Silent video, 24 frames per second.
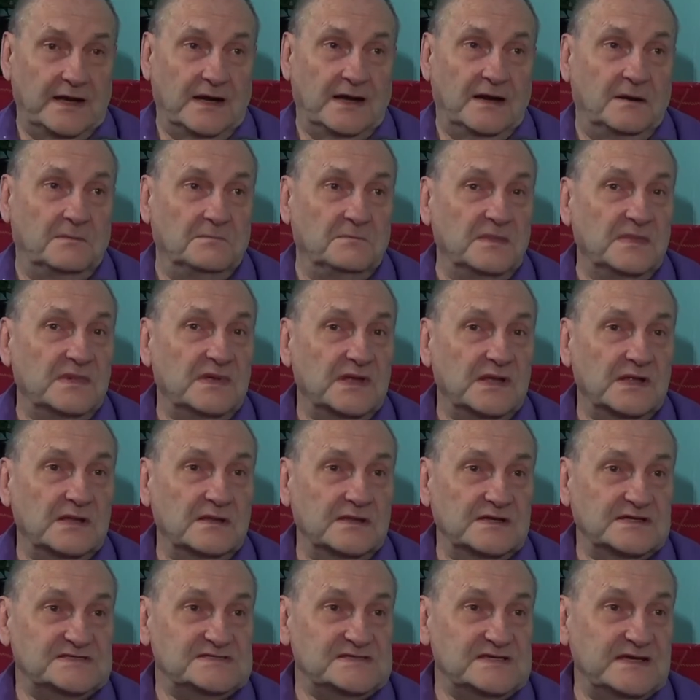um,
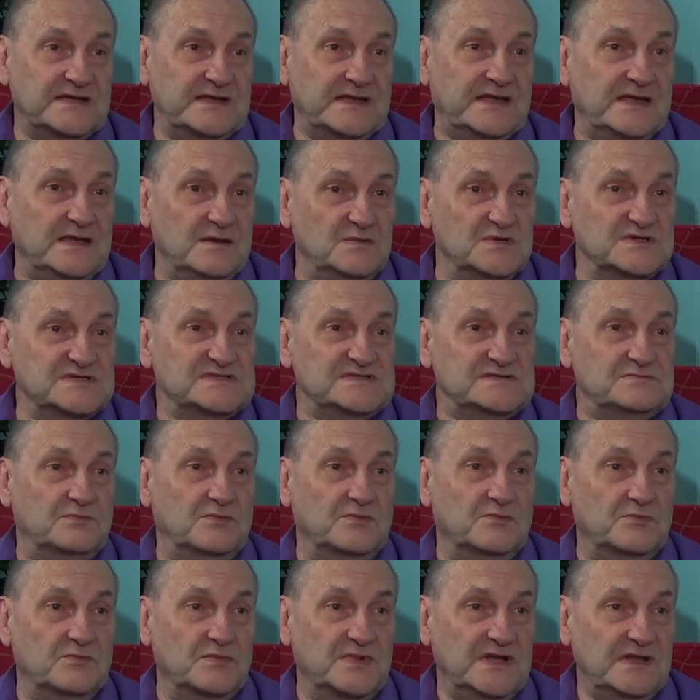like I said, he was
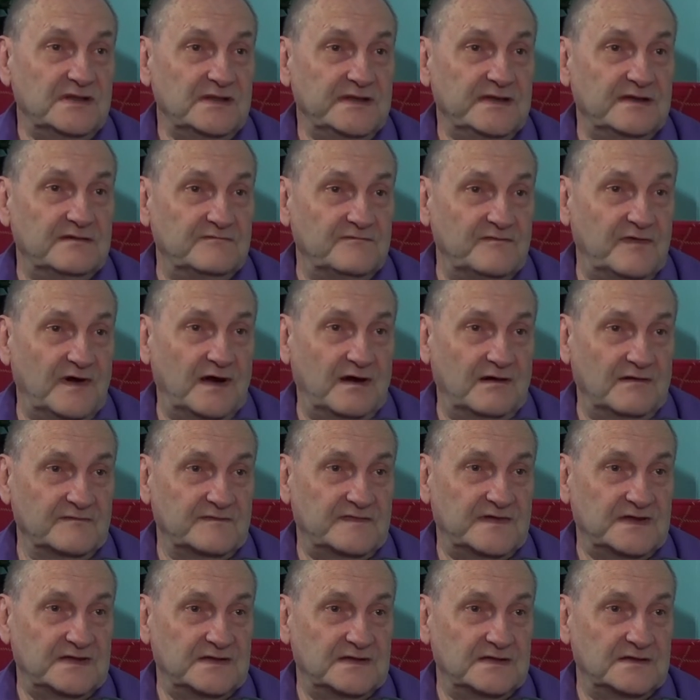really
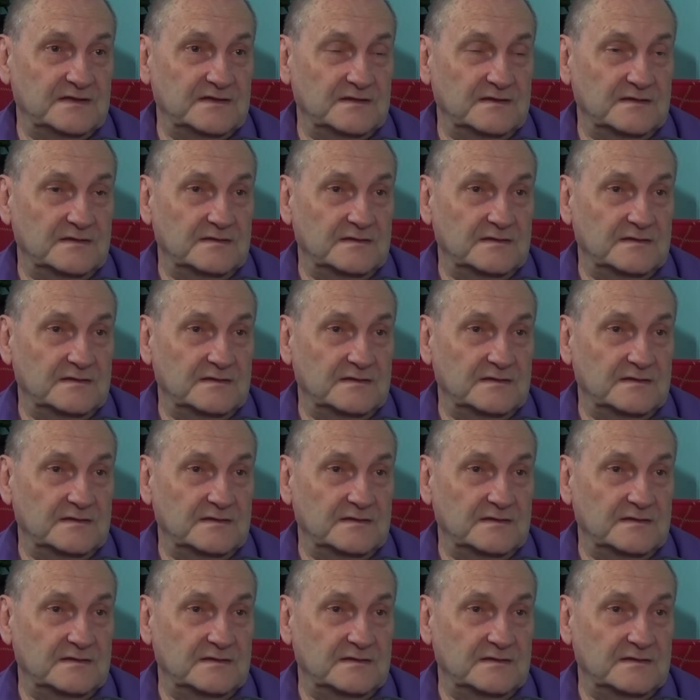involved in